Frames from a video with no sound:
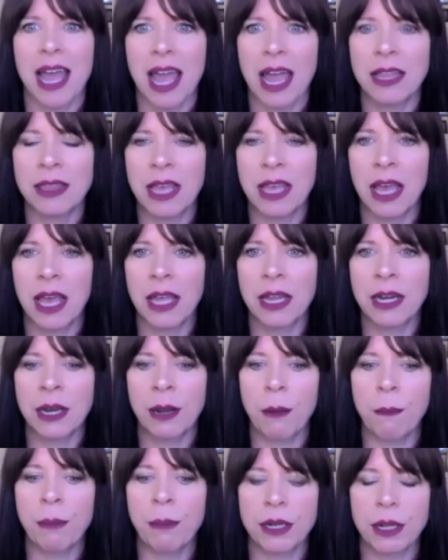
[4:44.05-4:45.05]
And then,
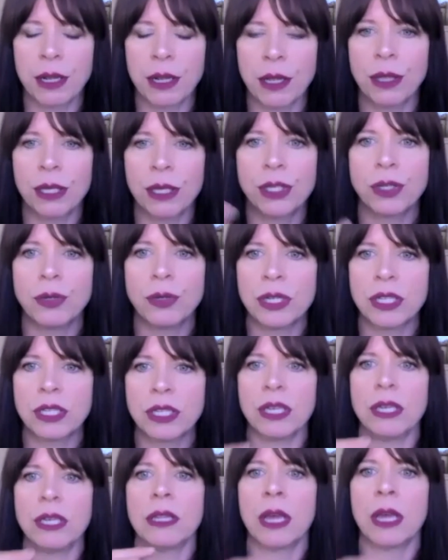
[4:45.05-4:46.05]
but as soon
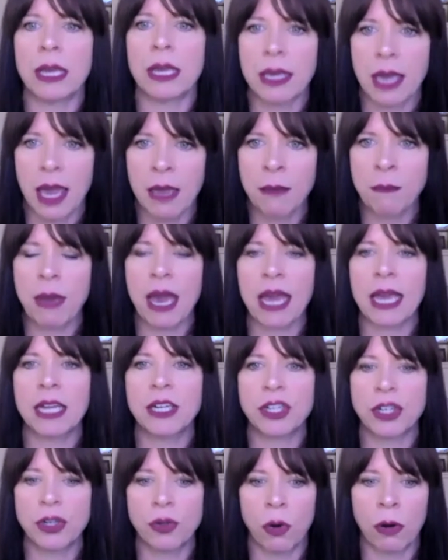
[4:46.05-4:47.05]
as he like came back
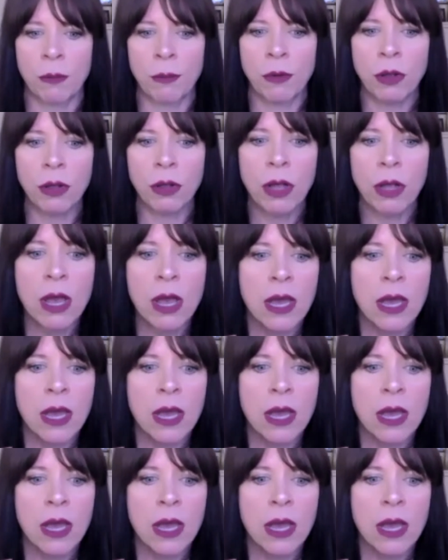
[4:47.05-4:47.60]
into normal,